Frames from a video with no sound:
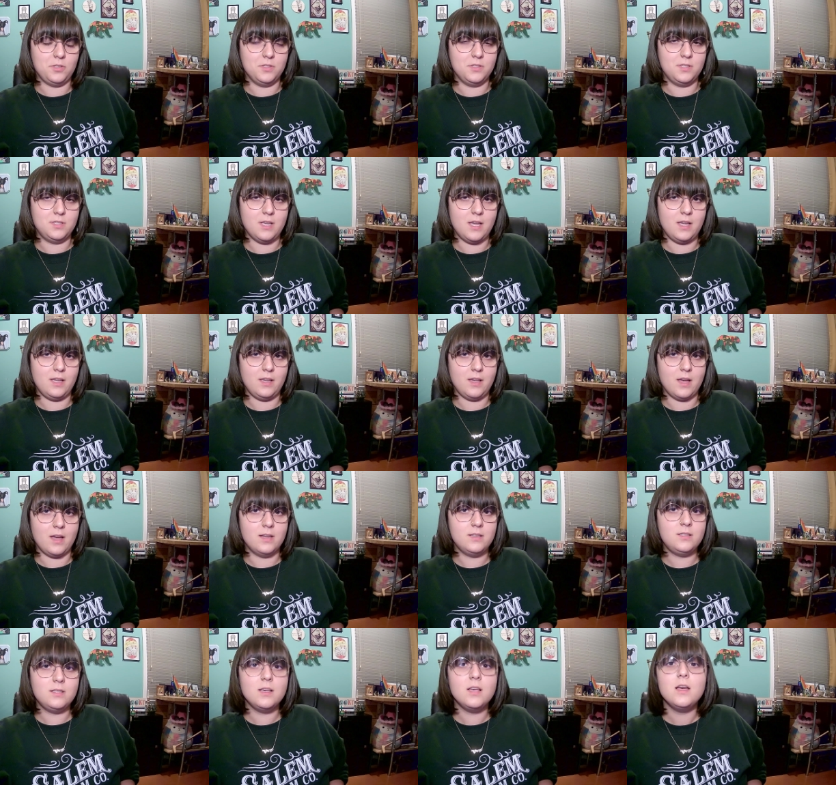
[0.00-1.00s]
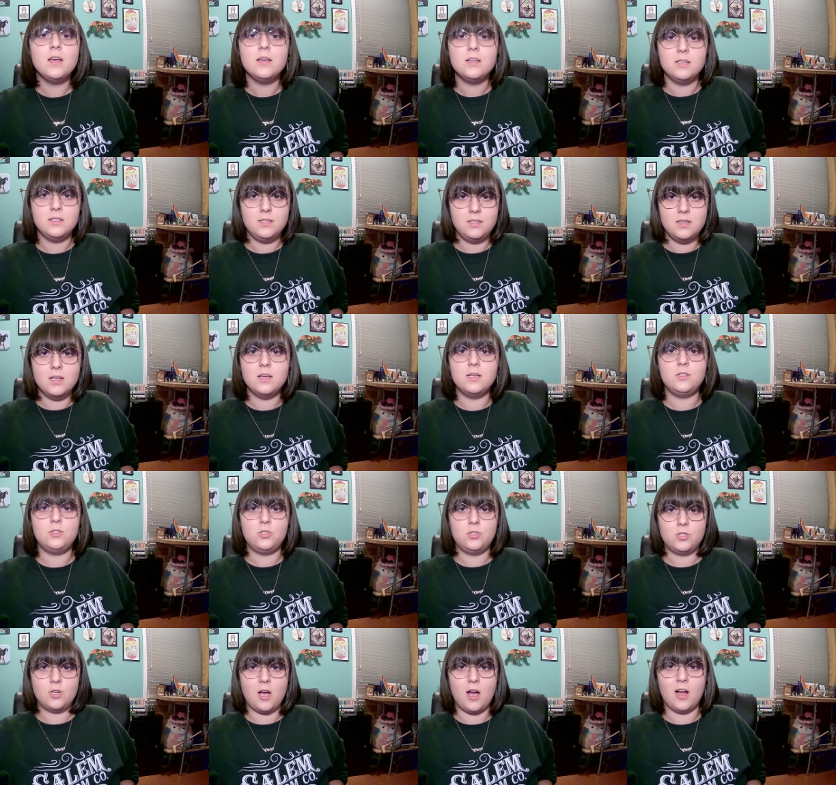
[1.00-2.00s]
and say yes did
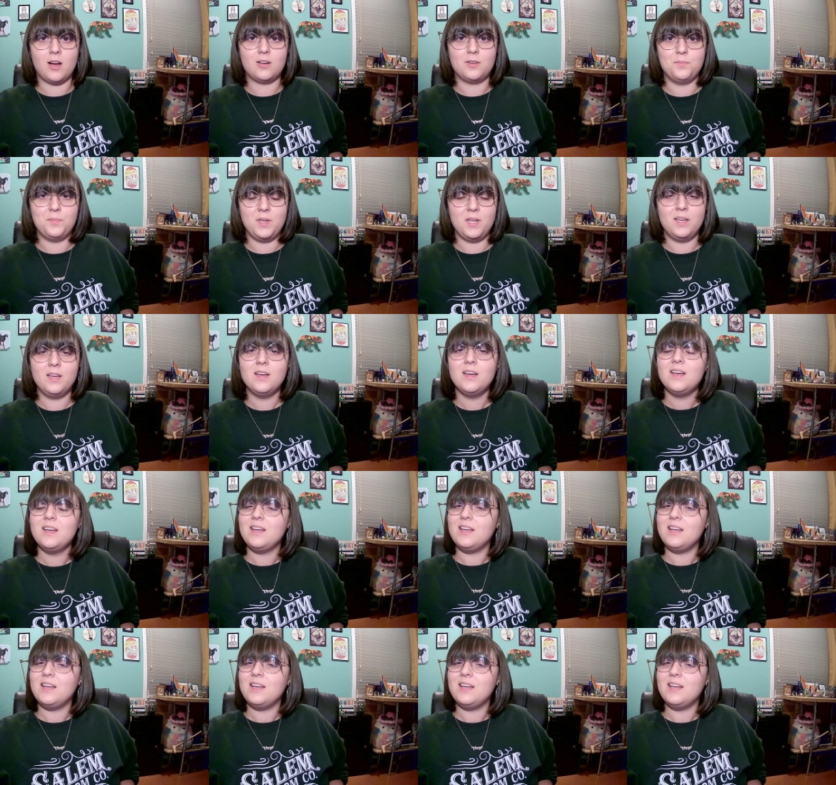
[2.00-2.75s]
shock me.